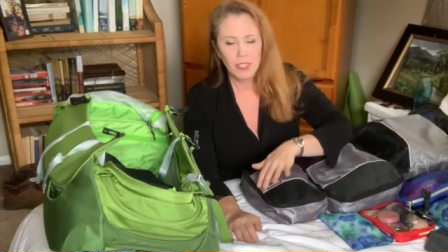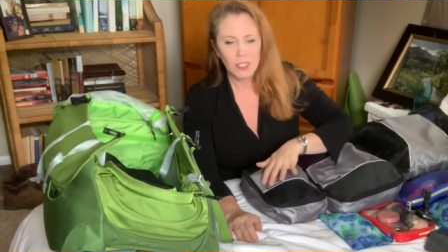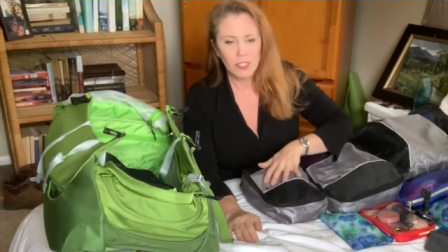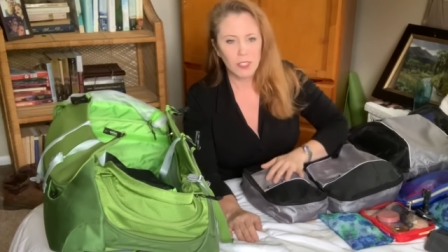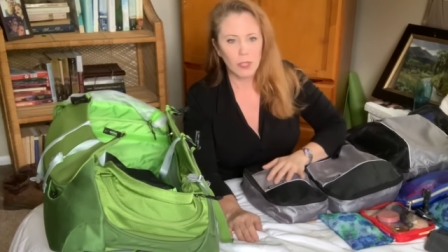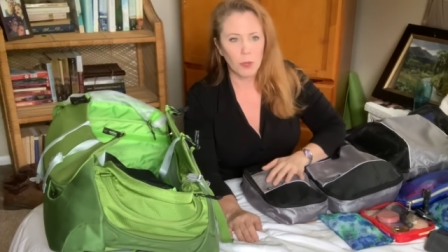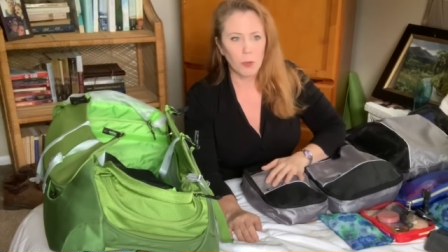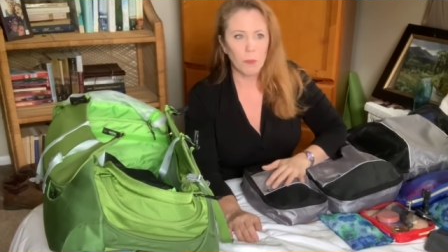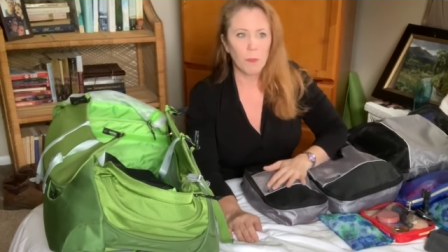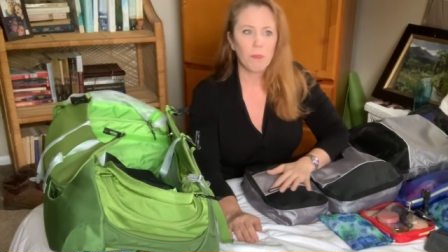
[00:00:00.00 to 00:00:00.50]

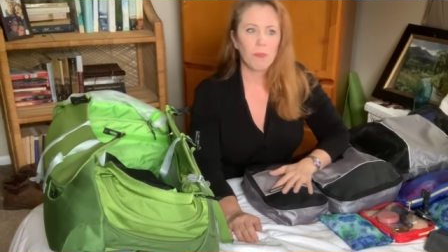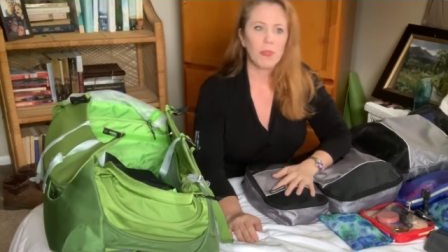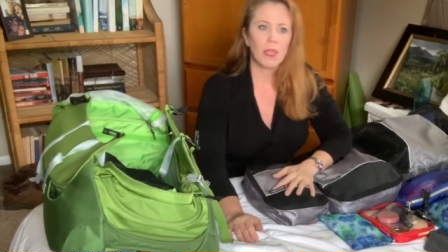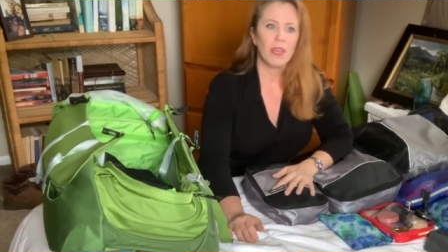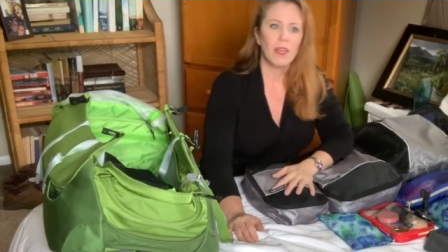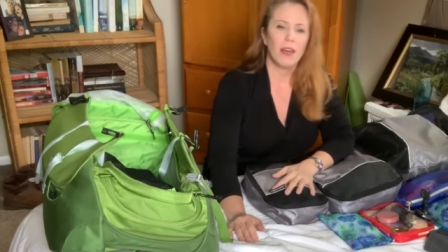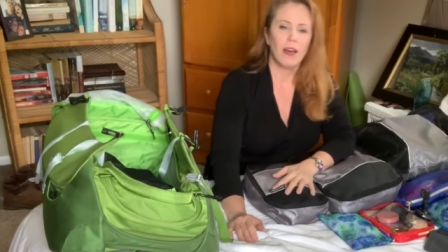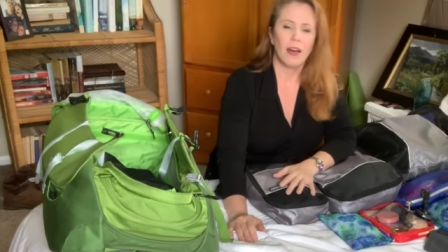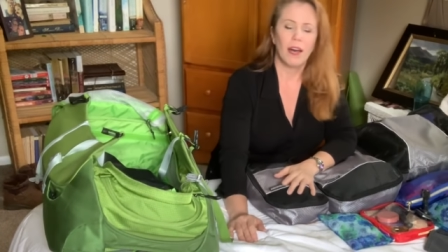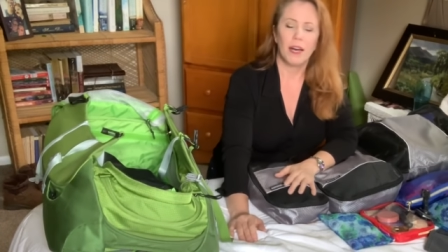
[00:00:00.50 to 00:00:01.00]
So
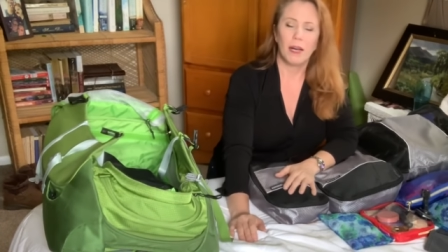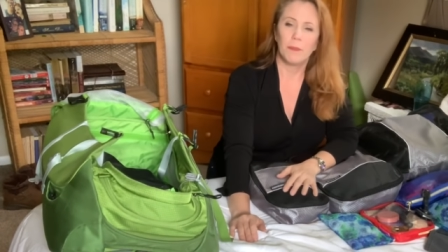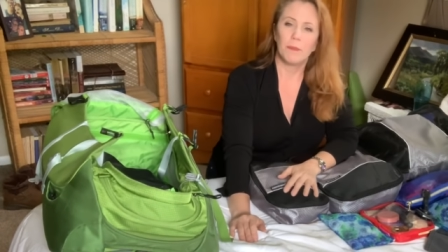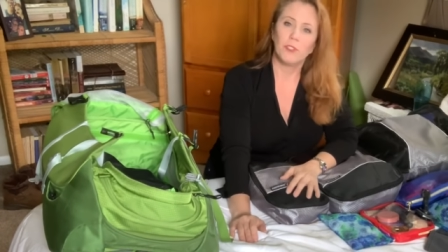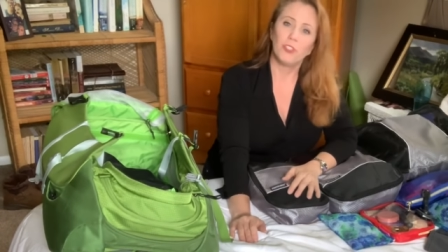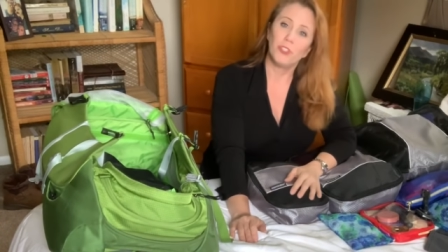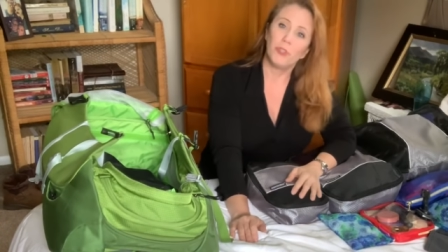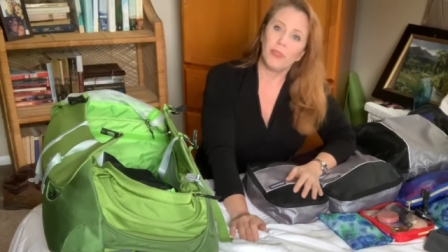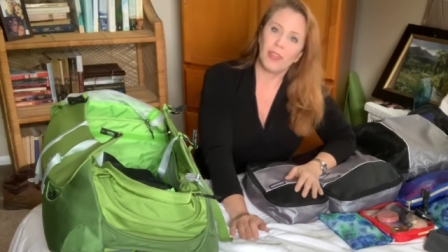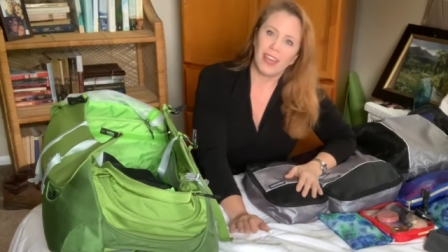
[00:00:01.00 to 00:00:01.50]

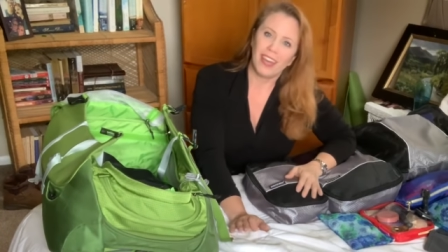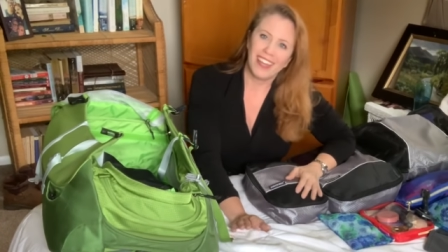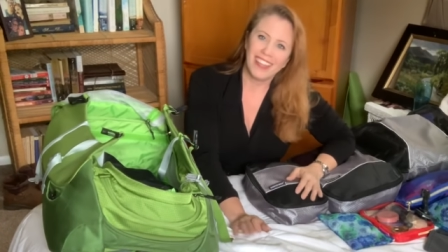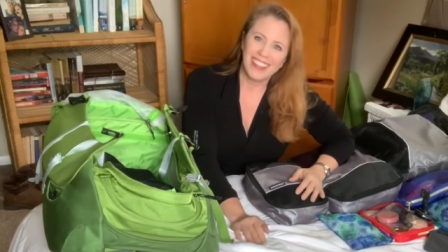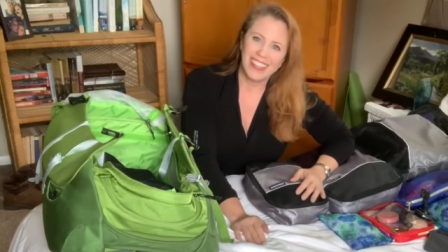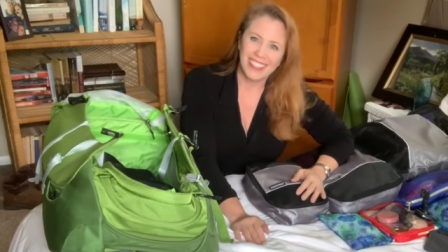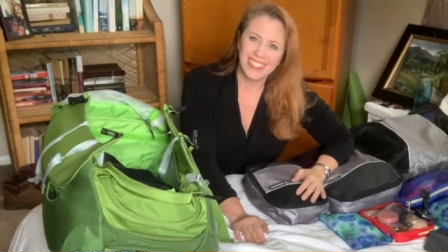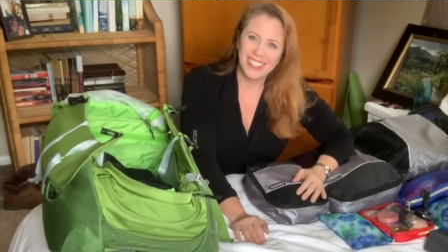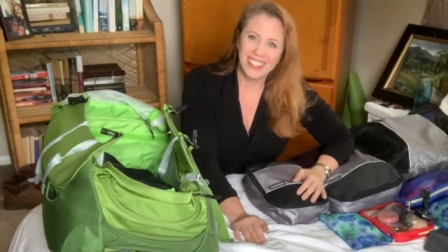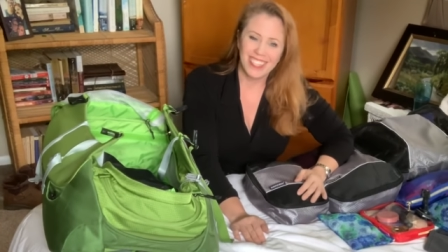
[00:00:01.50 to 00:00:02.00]
um, do
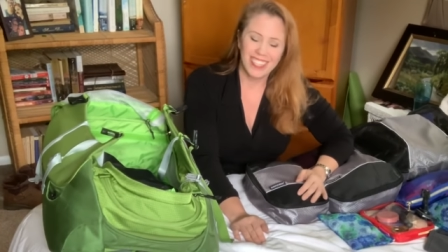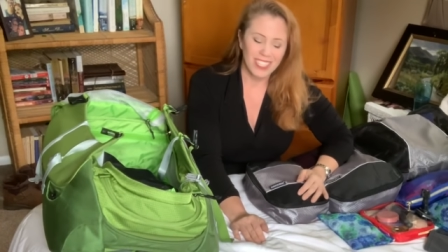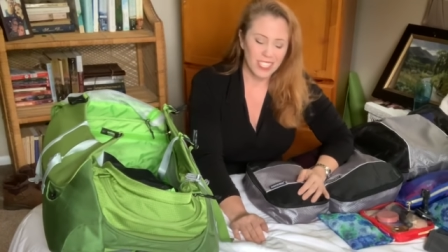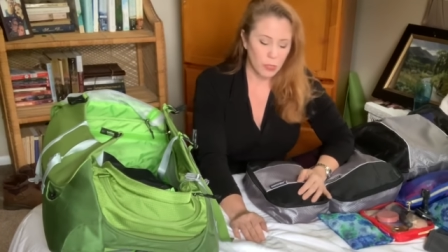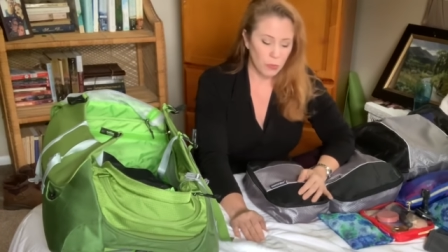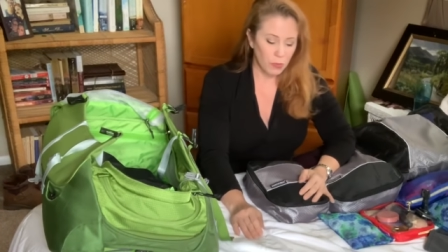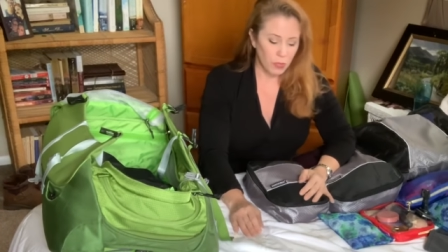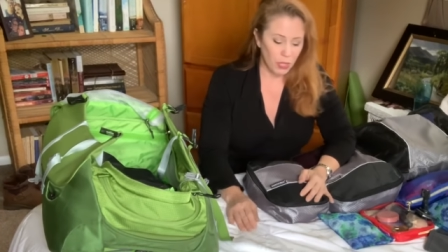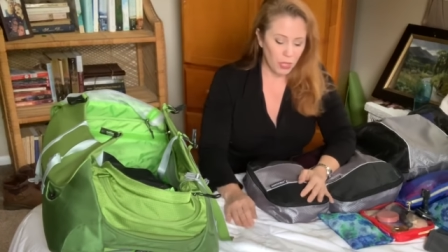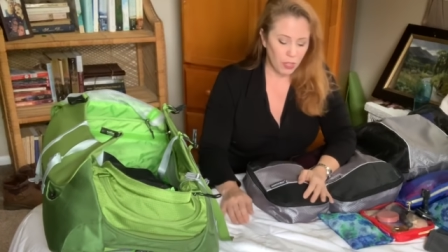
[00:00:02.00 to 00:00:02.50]
that. That's,
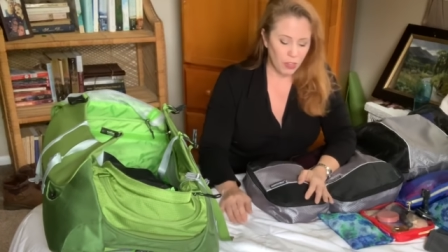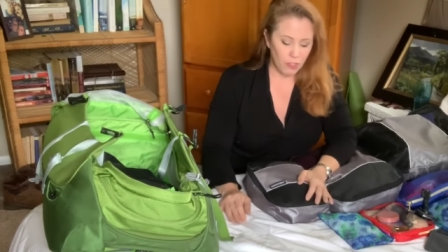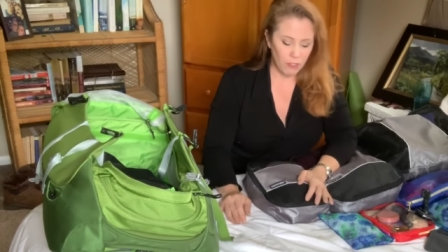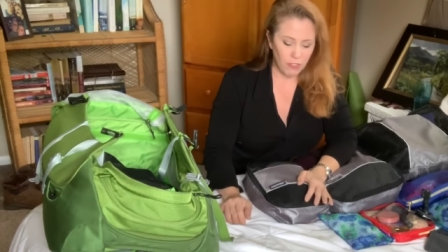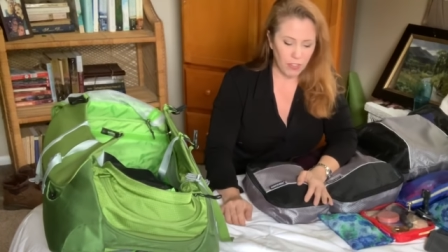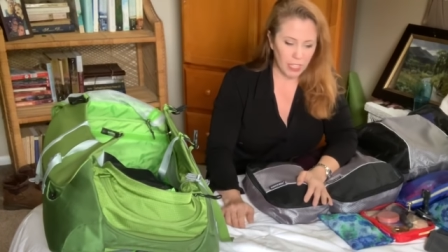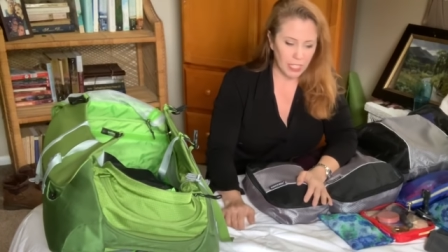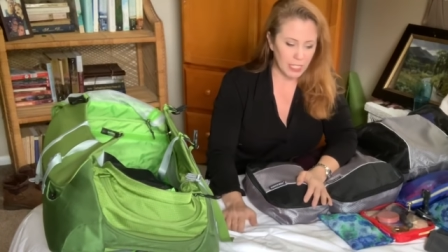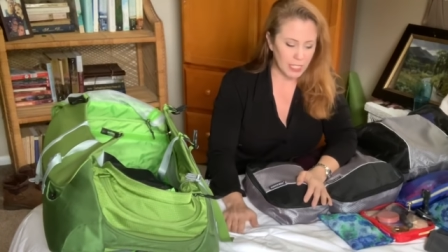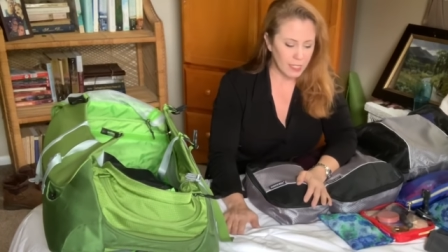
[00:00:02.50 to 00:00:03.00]
that's a really good
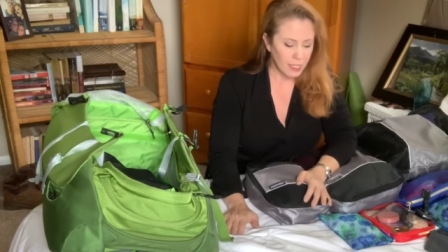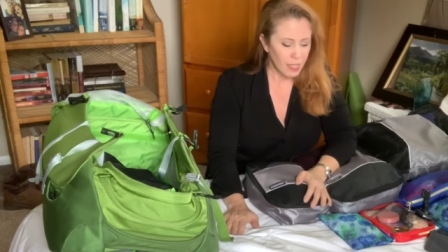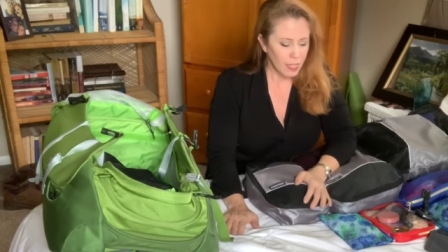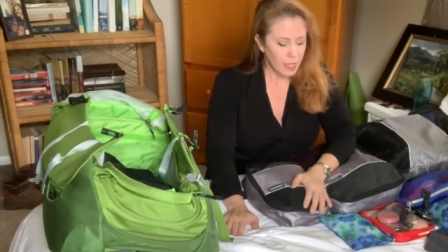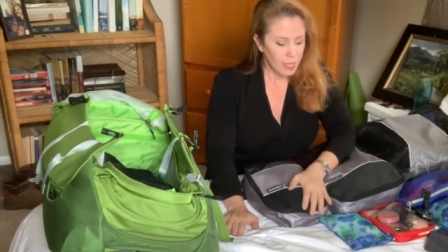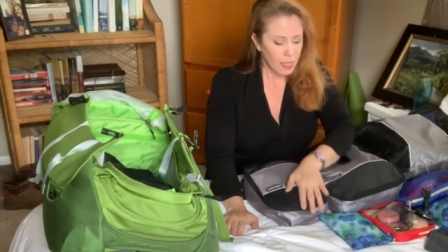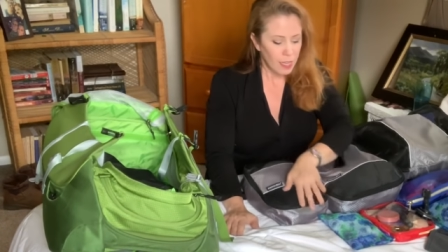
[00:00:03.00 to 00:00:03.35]
advice.